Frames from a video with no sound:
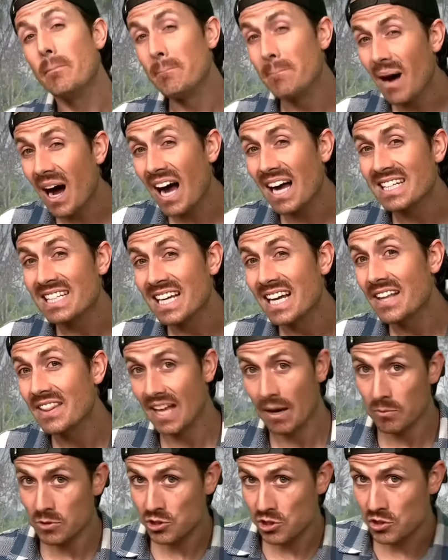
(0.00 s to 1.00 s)
But
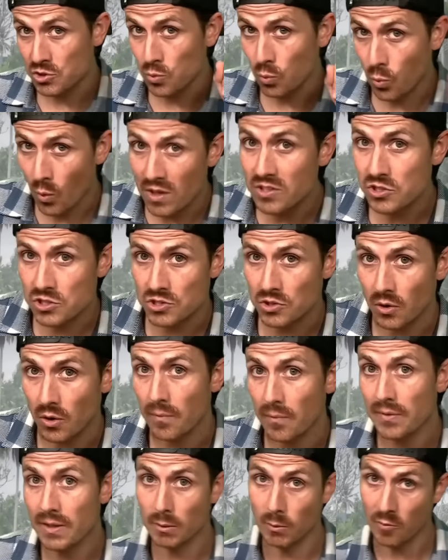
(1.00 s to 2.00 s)
that was just one
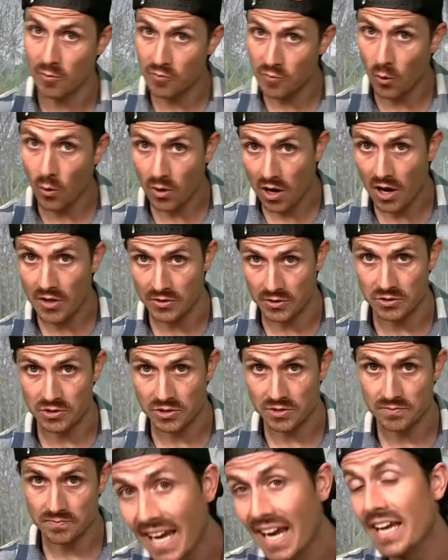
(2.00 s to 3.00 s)
soul. There were 4
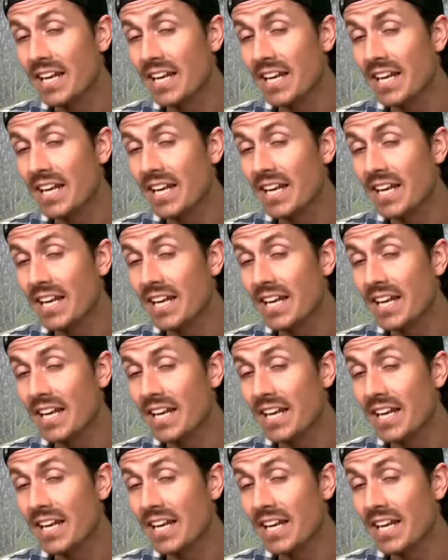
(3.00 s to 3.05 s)
others.